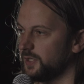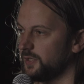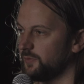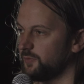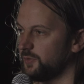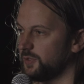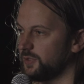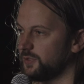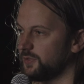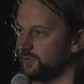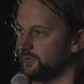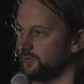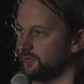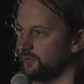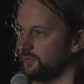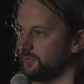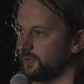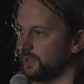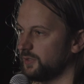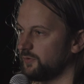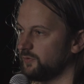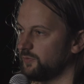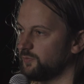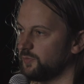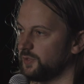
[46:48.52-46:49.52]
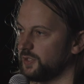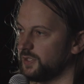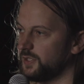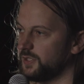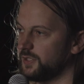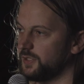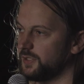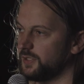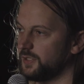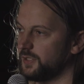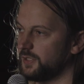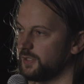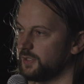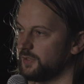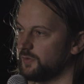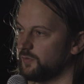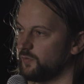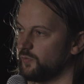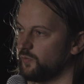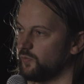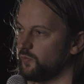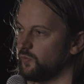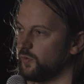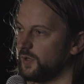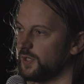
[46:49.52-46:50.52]
other bit to talk about would be
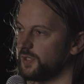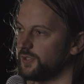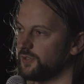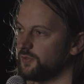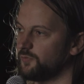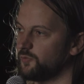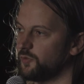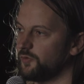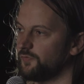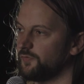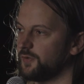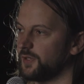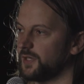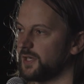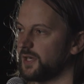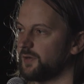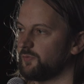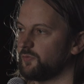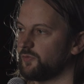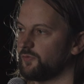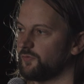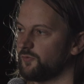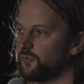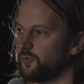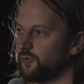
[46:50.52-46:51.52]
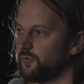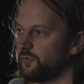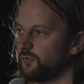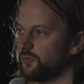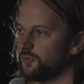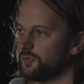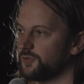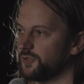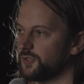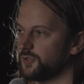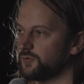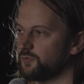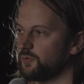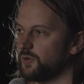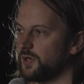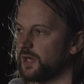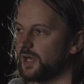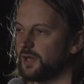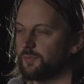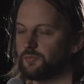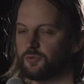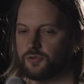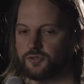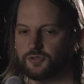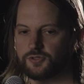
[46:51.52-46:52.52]
when you move the camera forward, just what
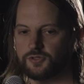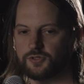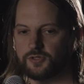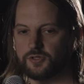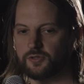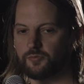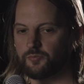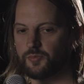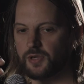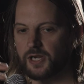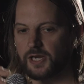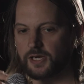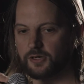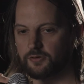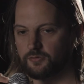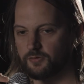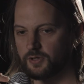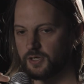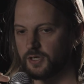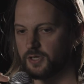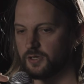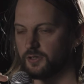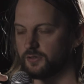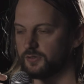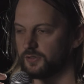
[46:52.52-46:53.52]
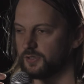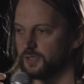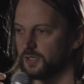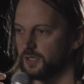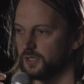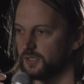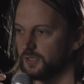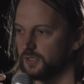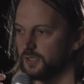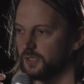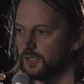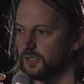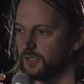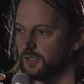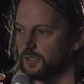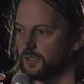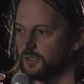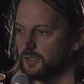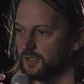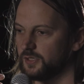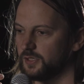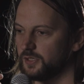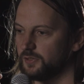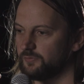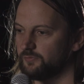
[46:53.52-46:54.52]
happens to the background, and
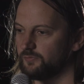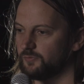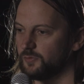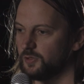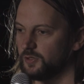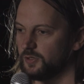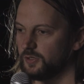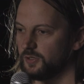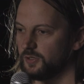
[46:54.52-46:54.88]
then